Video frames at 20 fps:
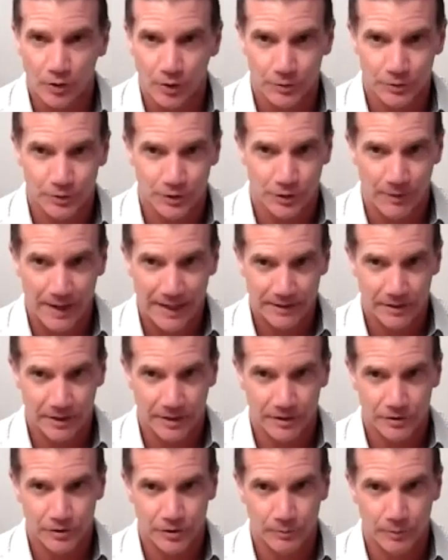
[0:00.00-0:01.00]
those direct to
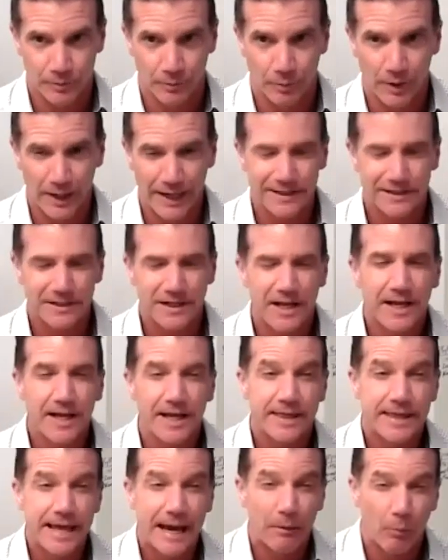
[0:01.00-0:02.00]
consumer brands,
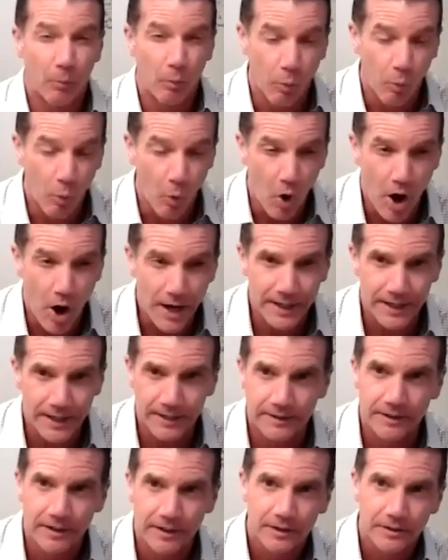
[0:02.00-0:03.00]
that
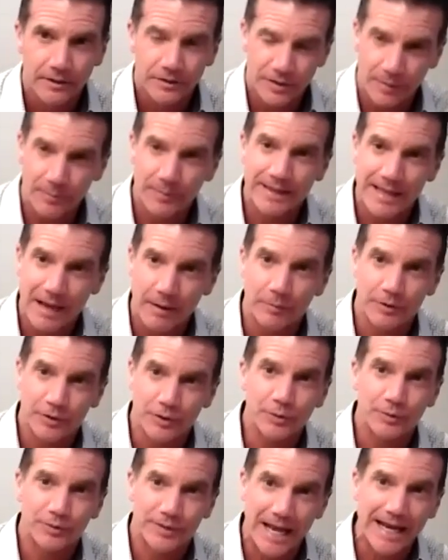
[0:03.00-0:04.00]
wanted somebody that would
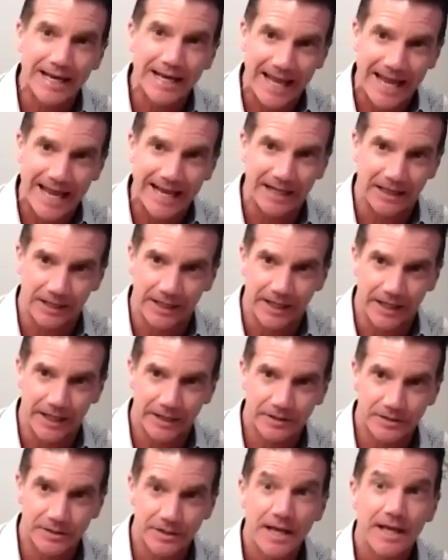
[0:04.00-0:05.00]
do data
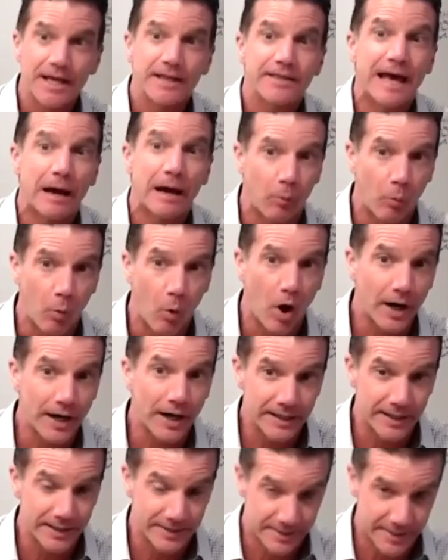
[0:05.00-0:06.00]
analytics, that
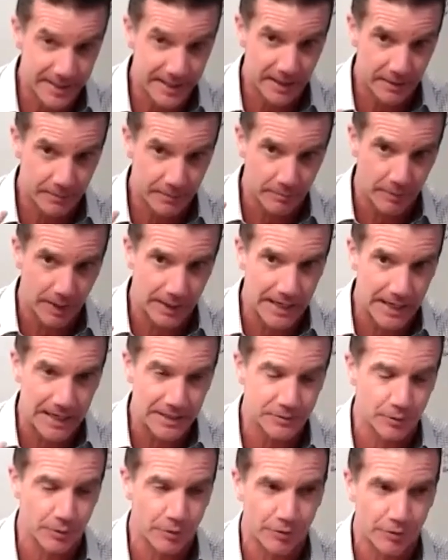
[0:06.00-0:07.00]
wanted a team. My
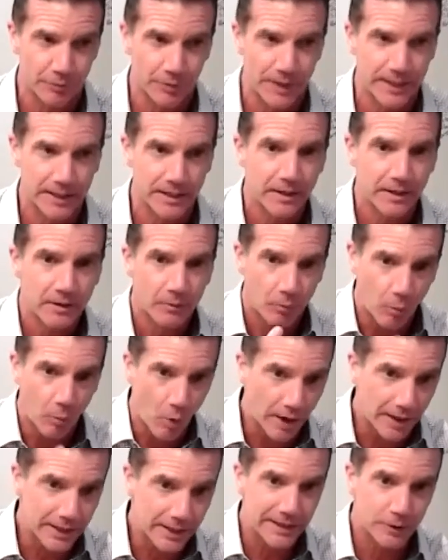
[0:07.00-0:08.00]
guys are 3,
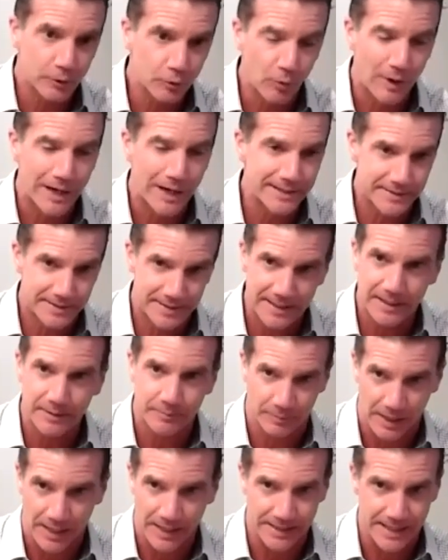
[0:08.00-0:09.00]
wanted a great
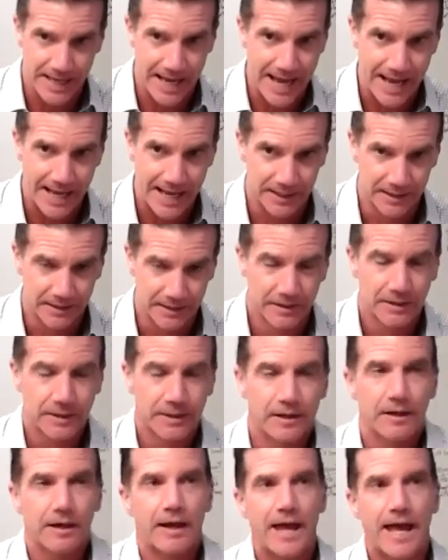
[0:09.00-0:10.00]
team like that.
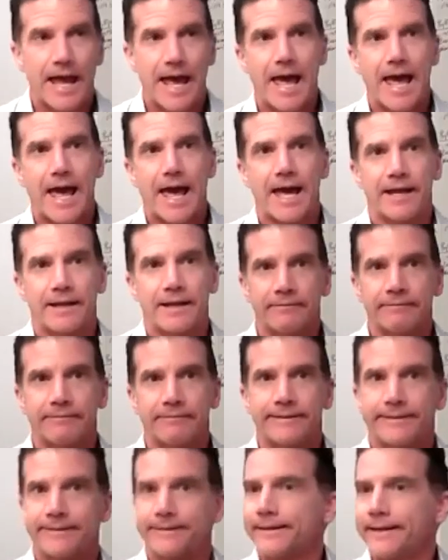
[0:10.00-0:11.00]

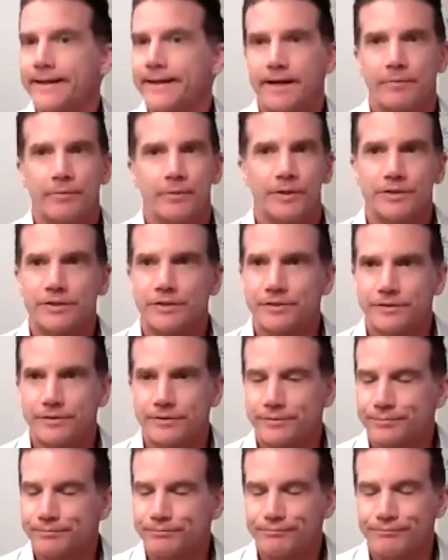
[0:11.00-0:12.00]
And it
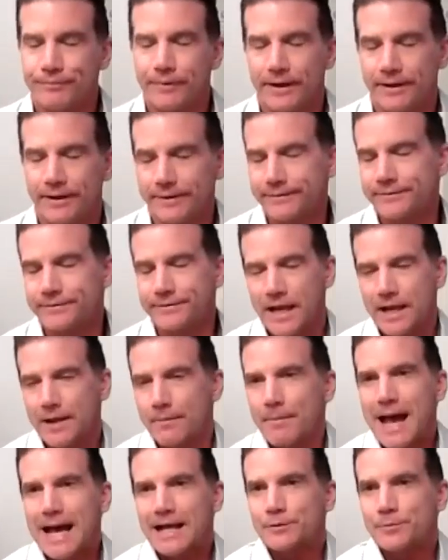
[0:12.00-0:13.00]
was, I would say, a
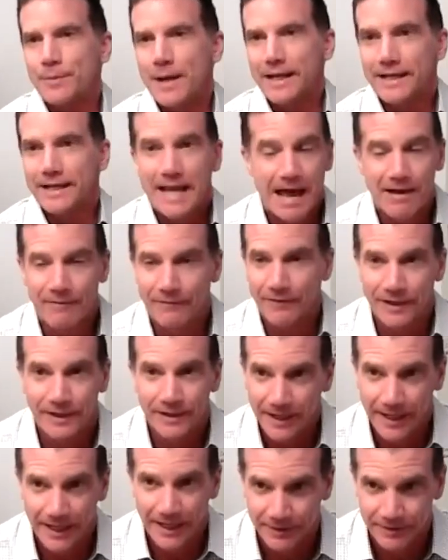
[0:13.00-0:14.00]
match made in
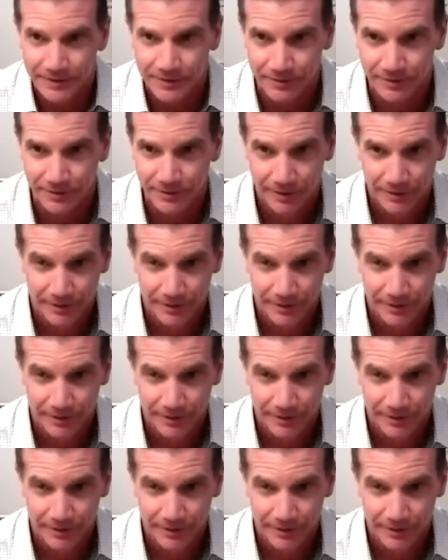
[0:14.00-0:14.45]
heaven. It's